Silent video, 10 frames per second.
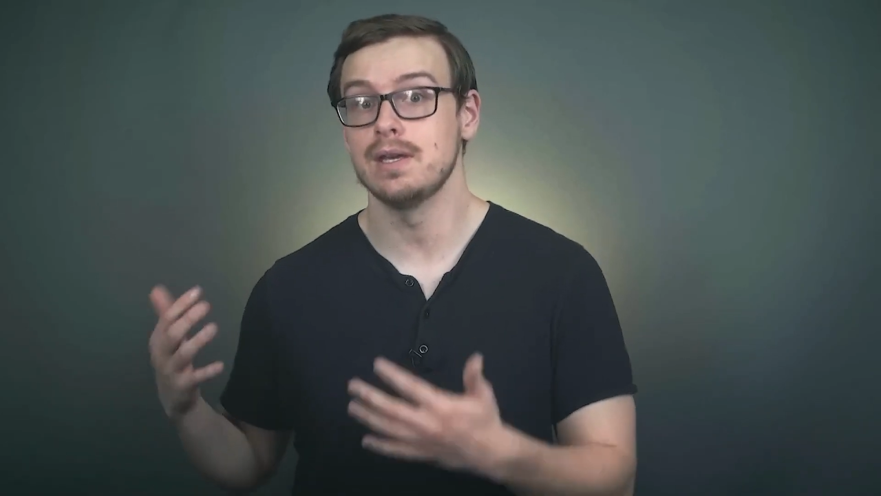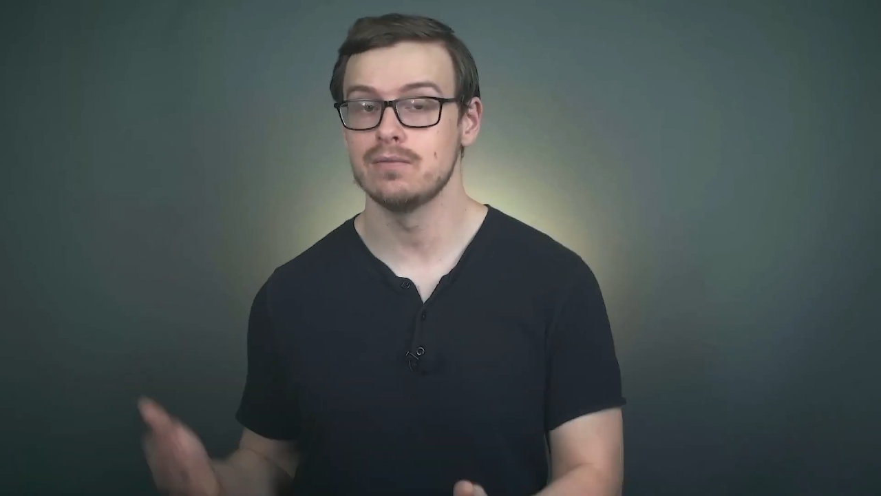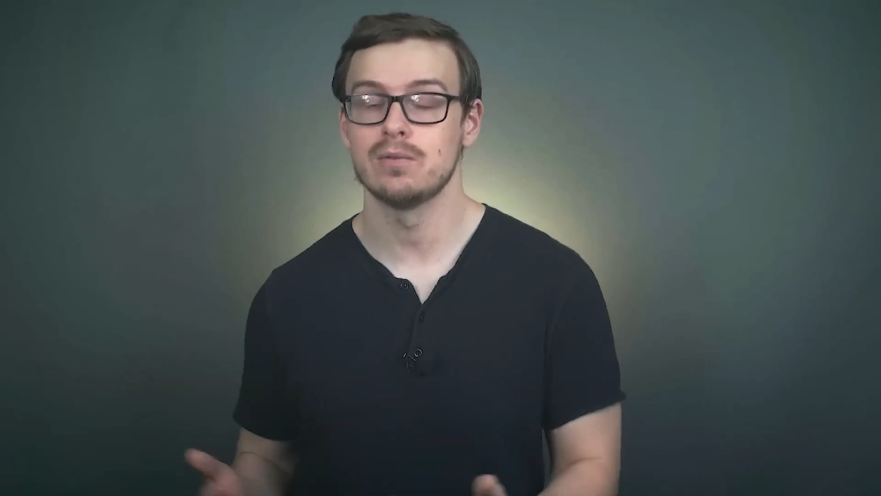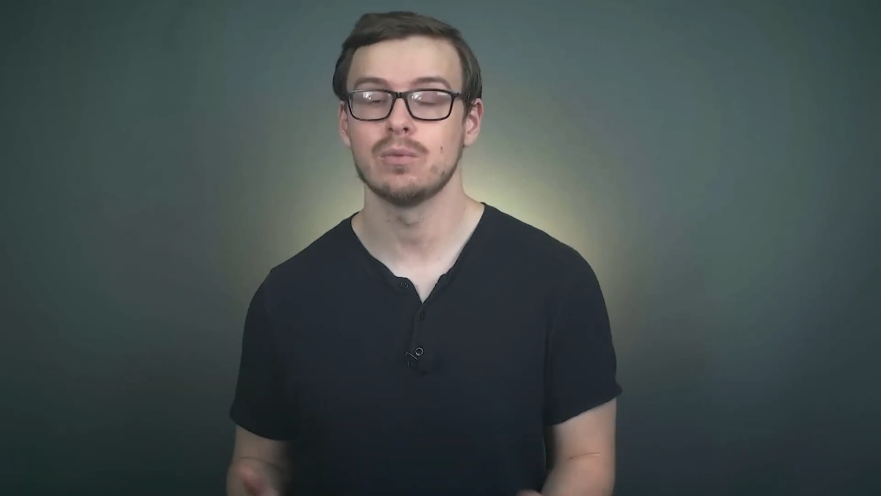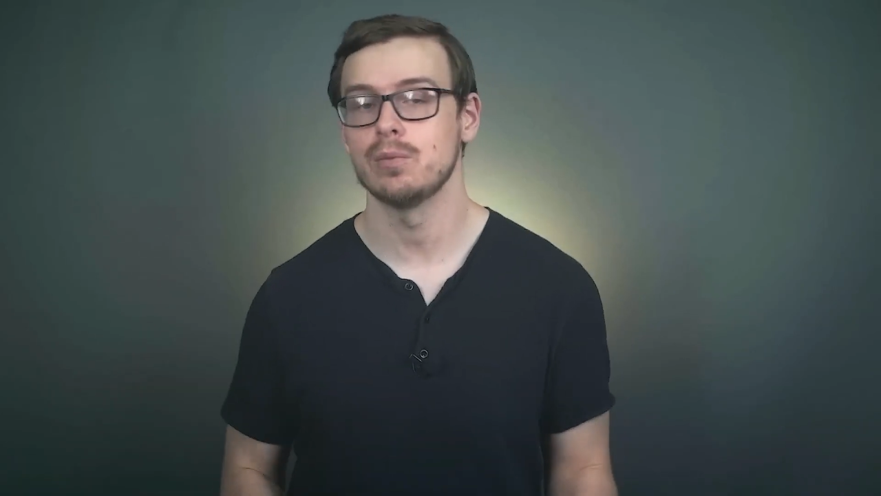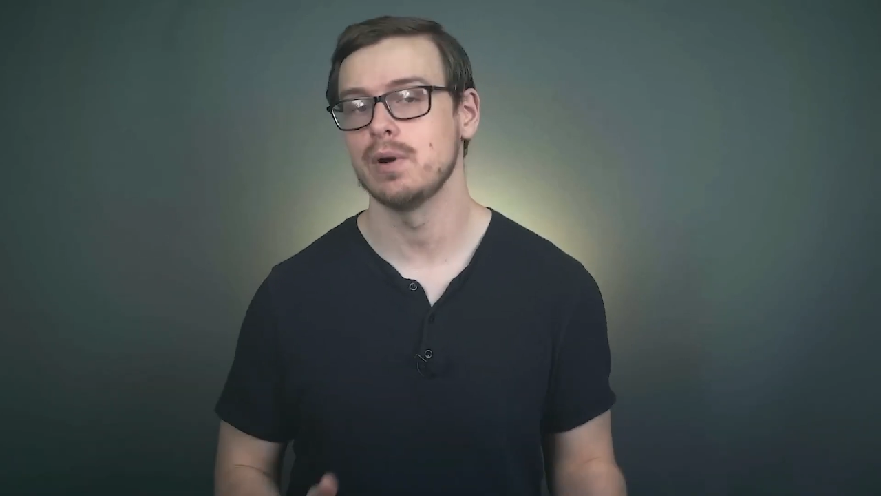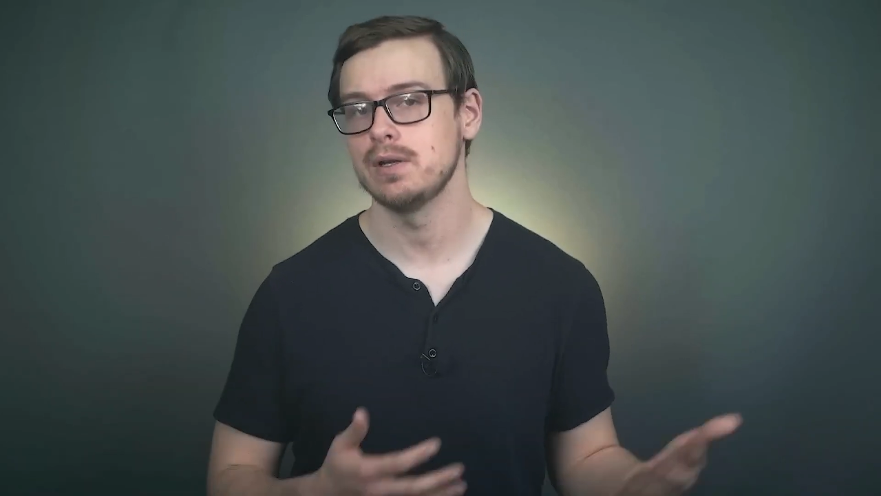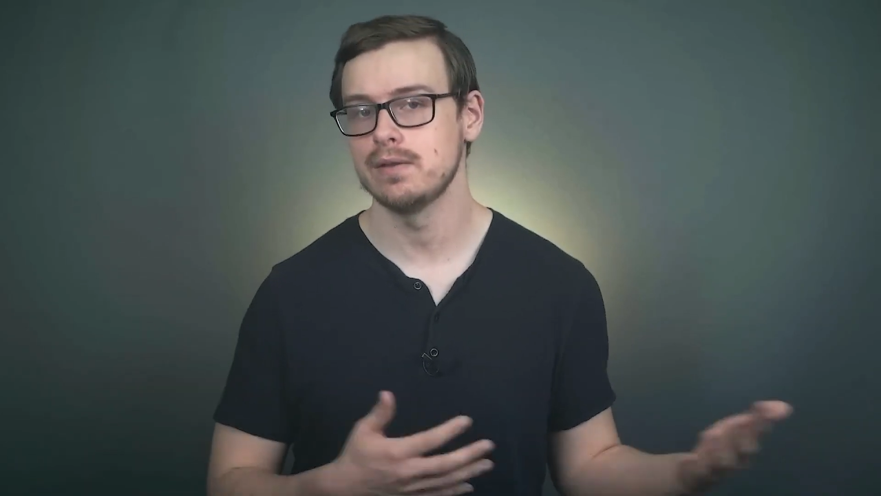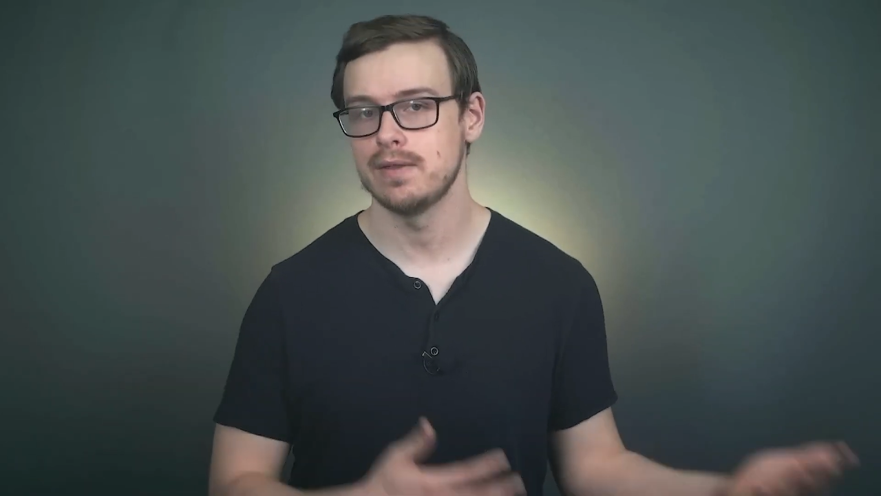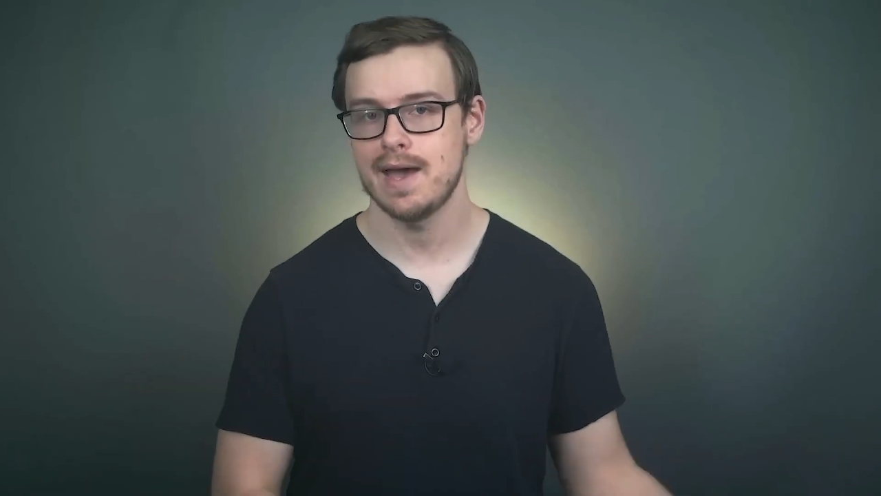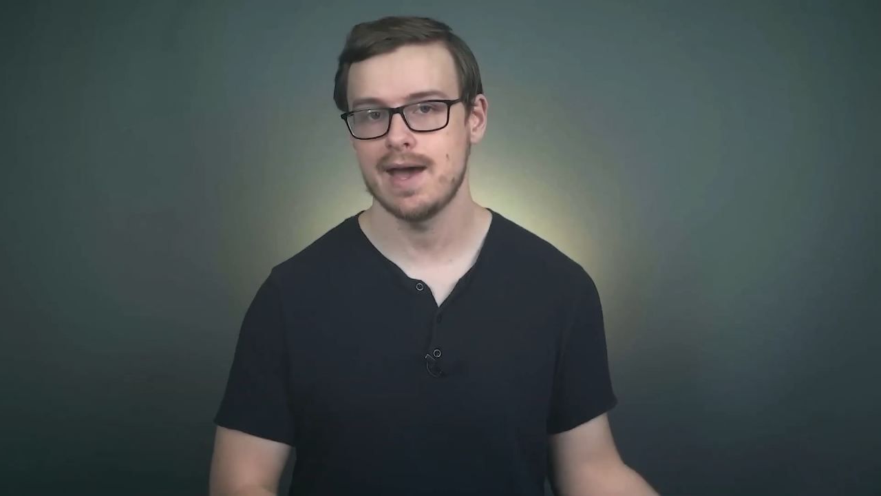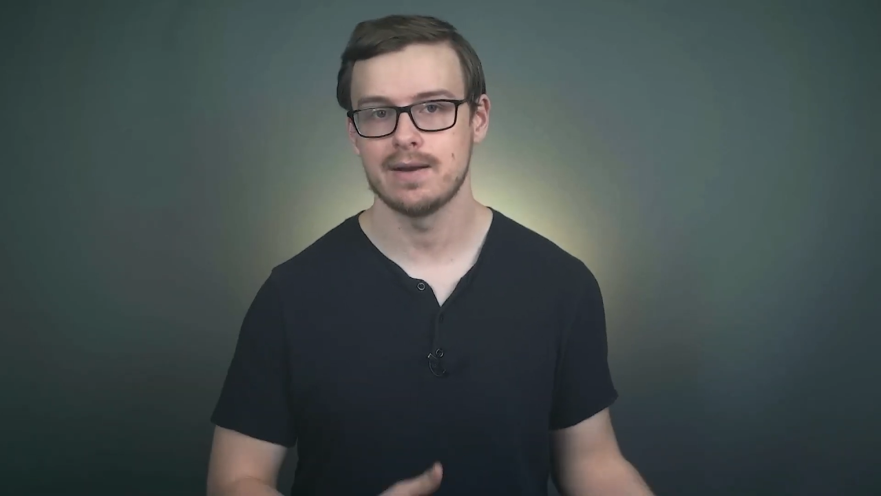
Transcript: even more money than that.